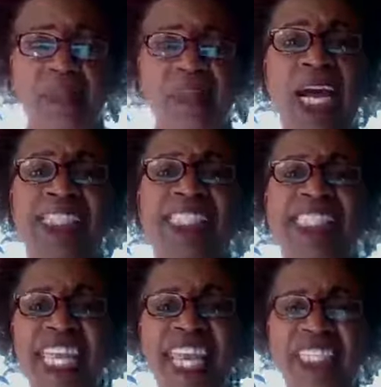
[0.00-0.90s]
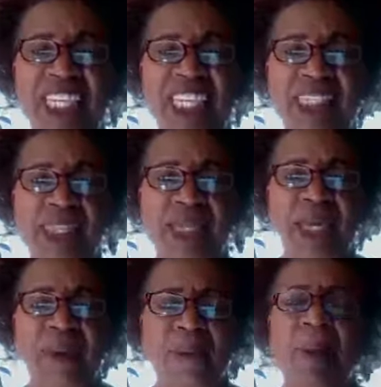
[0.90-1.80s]
But understand this,
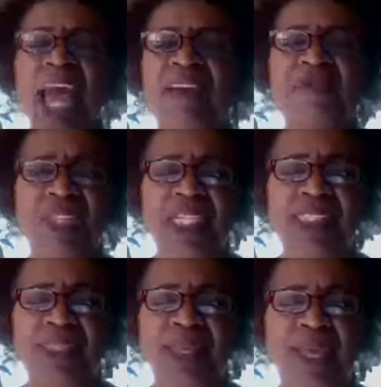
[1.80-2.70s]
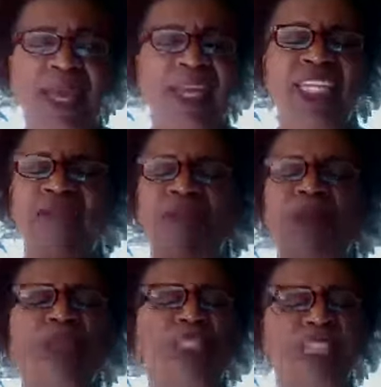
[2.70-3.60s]
mindfulness in its
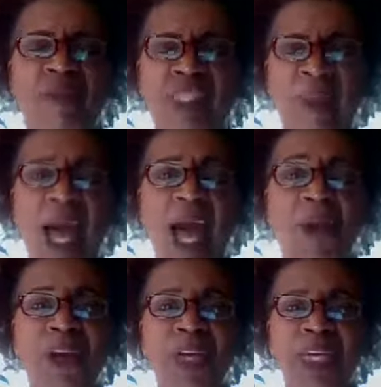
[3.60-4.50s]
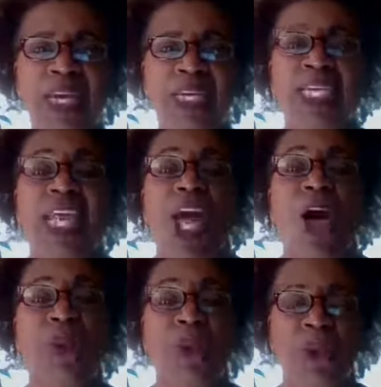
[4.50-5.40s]
fullness of its power can
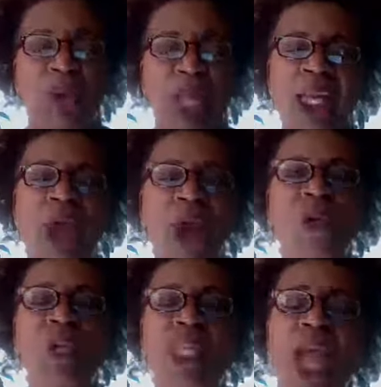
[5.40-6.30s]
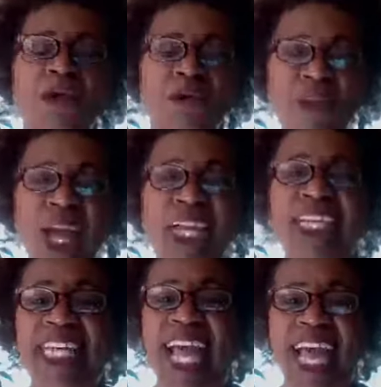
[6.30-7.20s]
help you not only
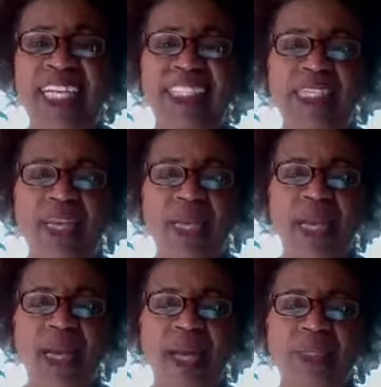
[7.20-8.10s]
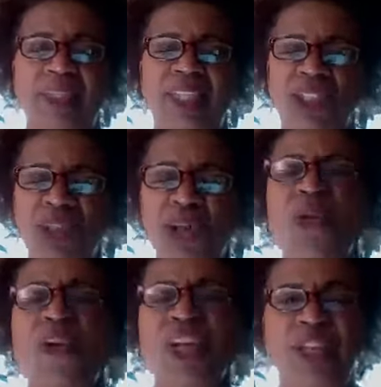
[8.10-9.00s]
recognize the
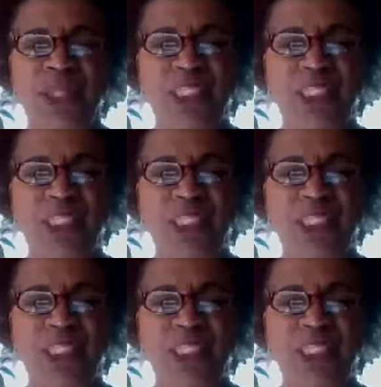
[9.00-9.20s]
story you're